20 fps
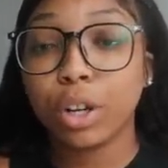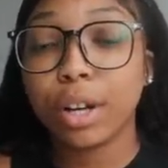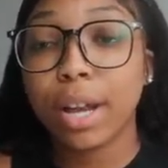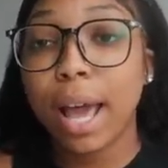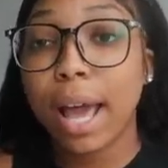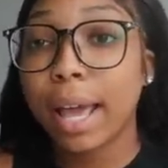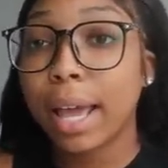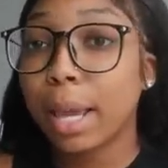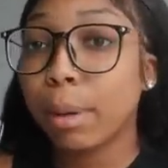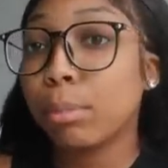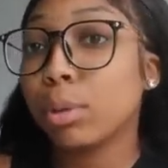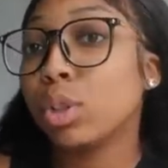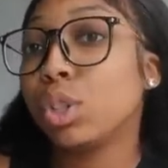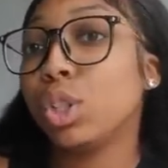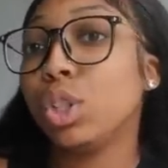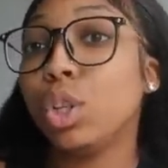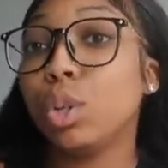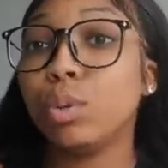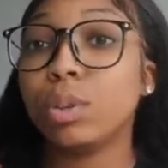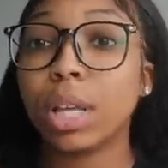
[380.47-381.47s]
you're not able
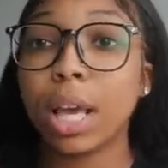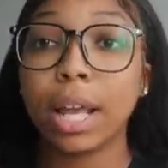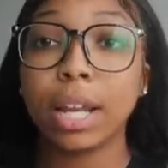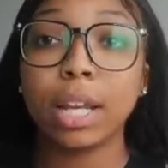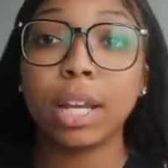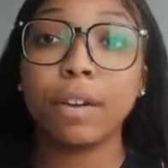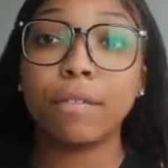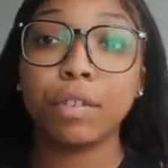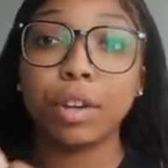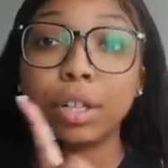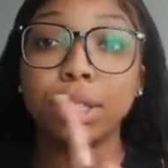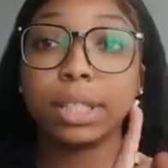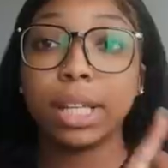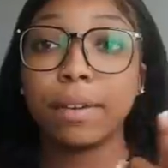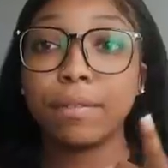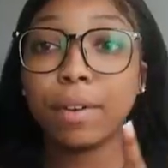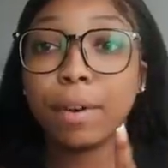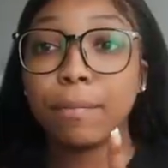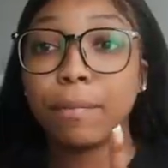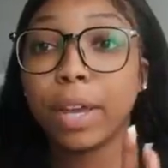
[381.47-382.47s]
to use any of your
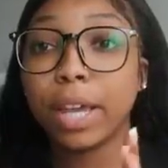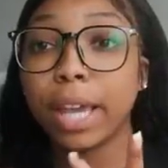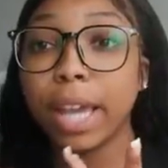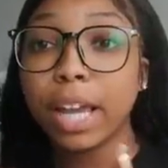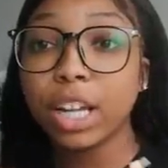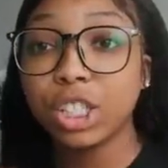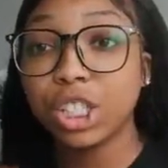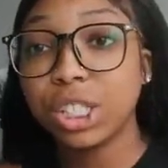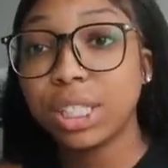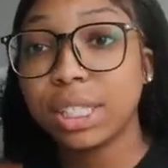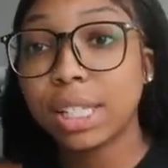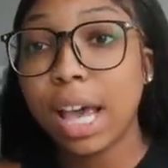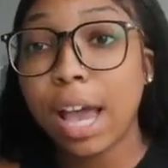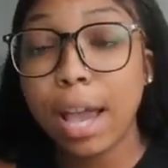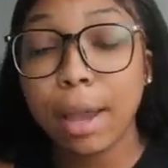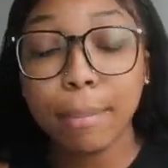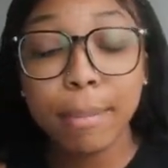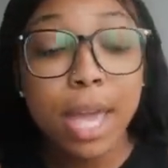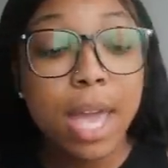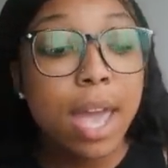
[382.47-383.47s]
saved up vacation
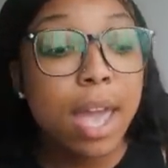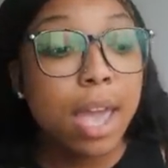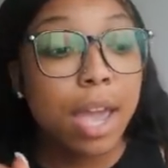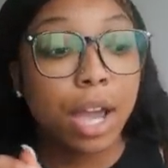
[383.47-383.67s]
time,